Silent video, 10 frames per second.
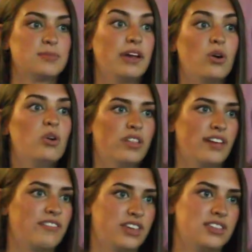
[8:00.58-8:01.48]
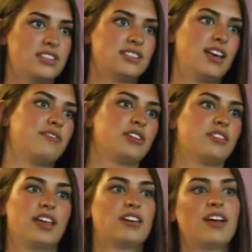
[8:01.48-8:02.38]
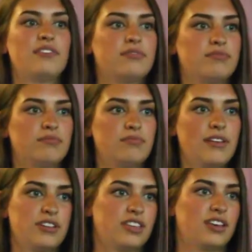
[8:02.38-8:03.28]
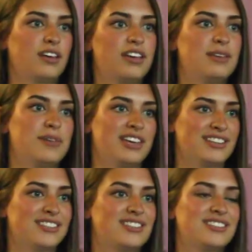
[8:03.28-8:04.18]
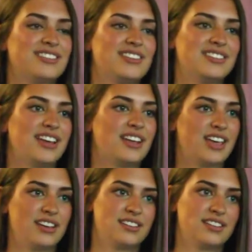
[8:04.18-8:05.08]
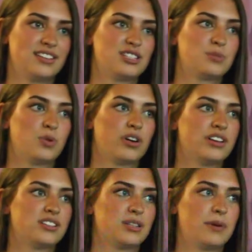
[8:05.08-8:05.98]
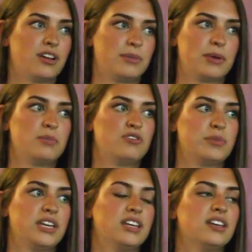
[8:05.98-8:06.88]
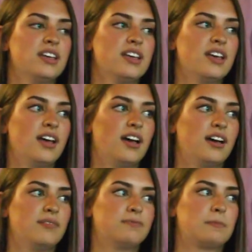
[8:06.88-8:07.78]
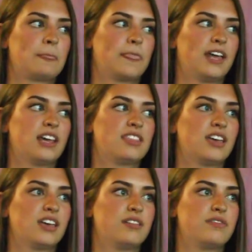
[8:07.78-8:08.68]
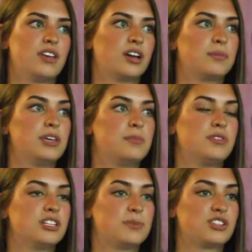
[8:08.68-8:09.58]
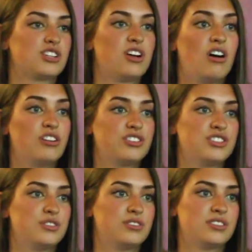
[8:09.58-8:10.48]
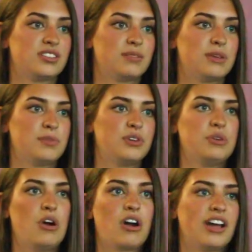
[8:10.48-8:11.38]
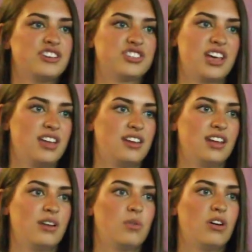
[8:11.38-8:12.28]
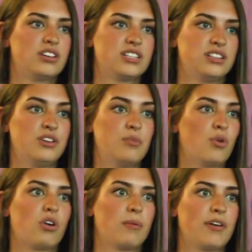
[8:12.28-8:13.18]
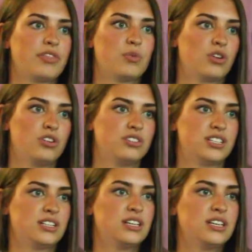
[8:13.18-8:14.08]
my whole life. Like this is everything in me is dedicated to this sport and to the Paralympic movement. And I think if young people, especially college students and people who are educated and want to know more about the world and